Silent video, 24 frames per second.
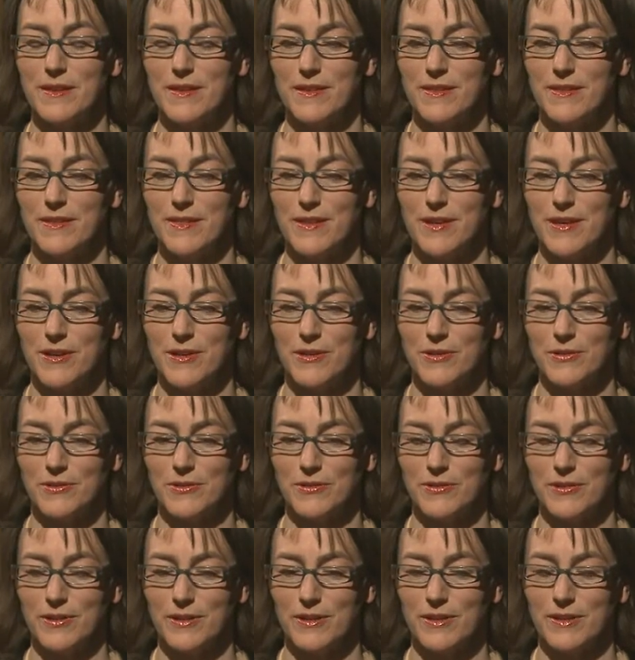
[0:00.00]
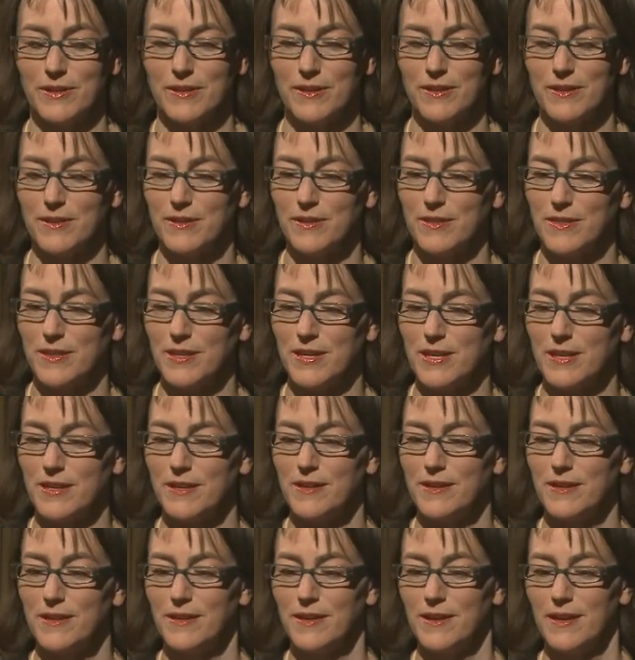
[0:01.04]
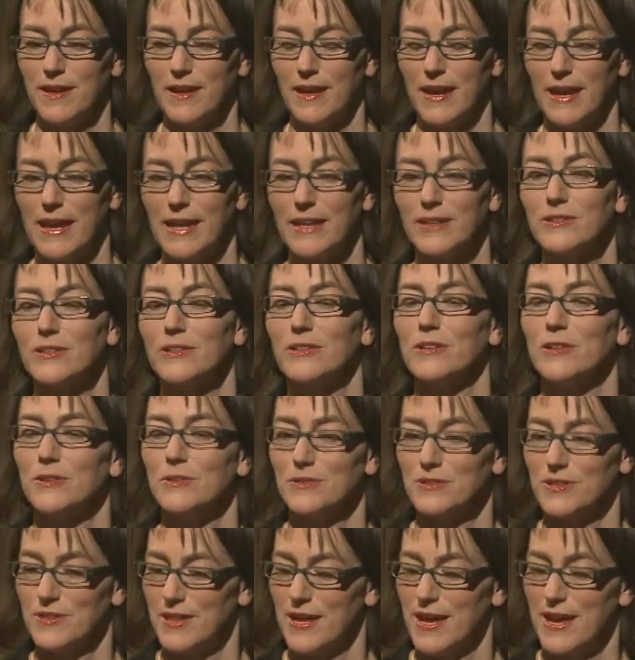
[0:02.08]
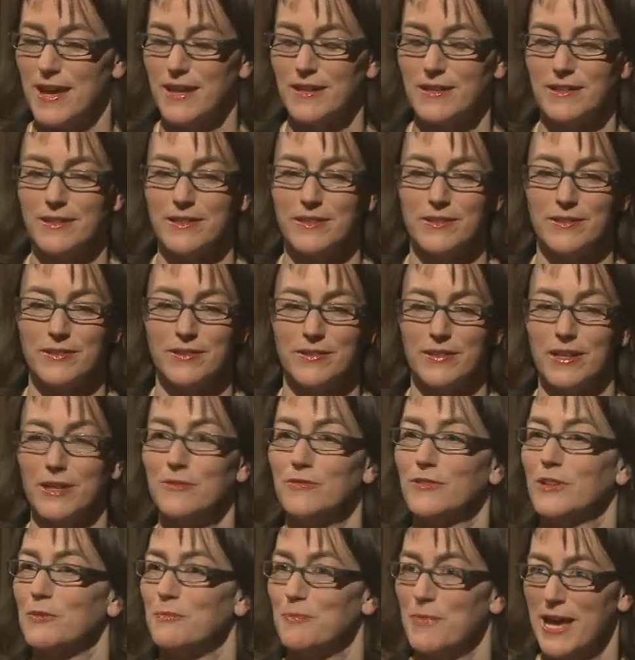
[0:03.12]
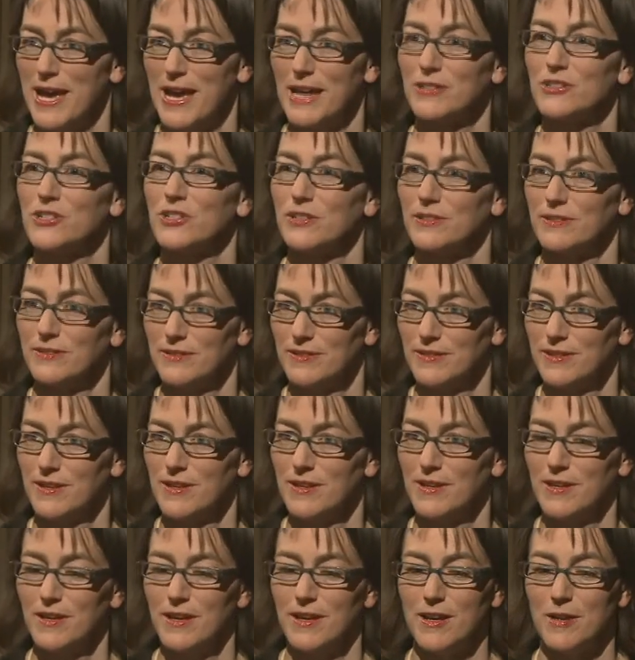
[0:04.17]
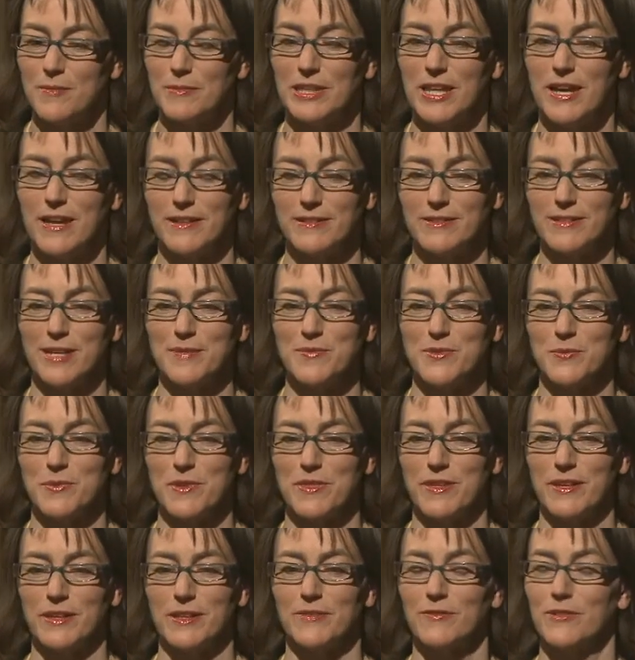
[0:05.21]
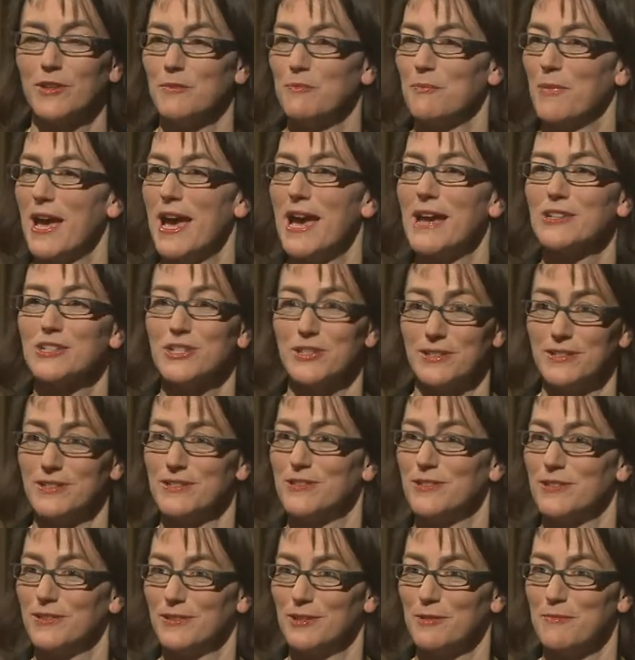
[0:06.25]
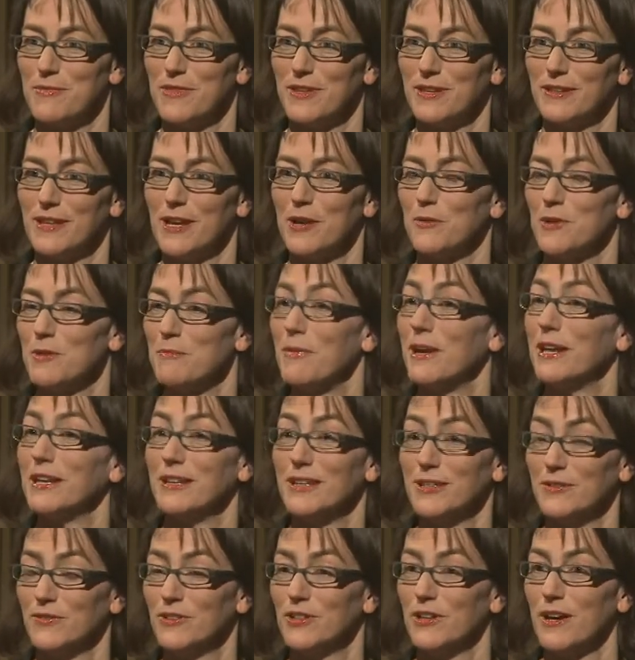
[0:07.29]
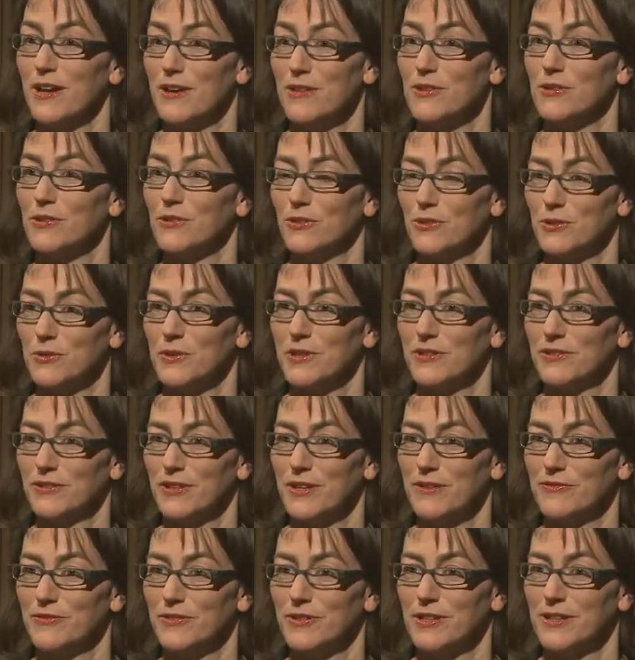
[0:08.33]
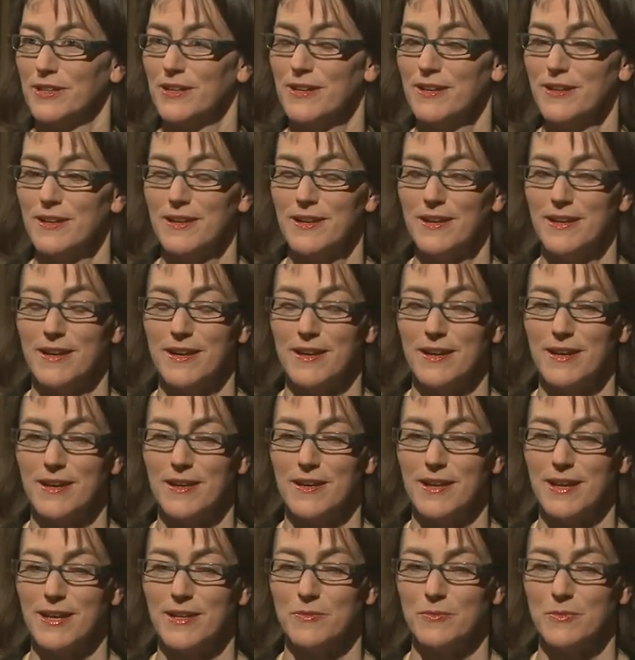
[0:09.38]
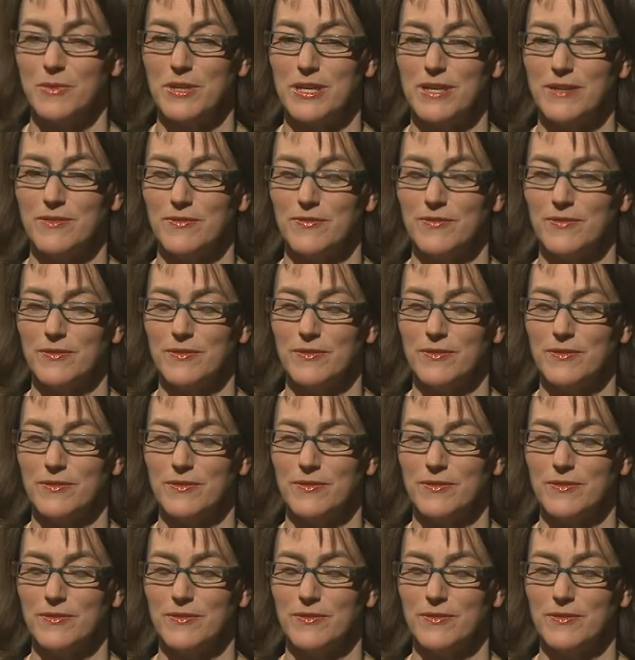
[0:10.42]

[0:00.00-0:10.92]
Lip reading: There's the antidote to that is self-compassion. A lot of times we think of compassion as just something that we might give to others who are suffering, and